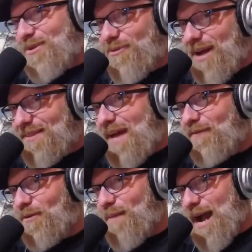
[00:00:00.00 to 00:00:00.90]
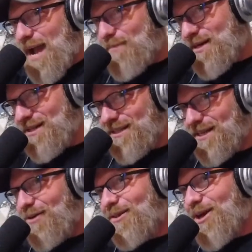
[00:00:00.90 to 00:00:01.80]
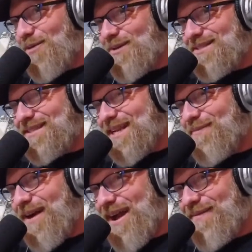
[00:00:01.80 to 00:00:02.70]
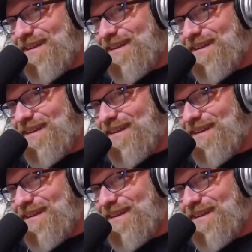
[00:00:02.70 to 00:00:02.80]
rewrite that for Miami, Oklahoma, instead of Miami.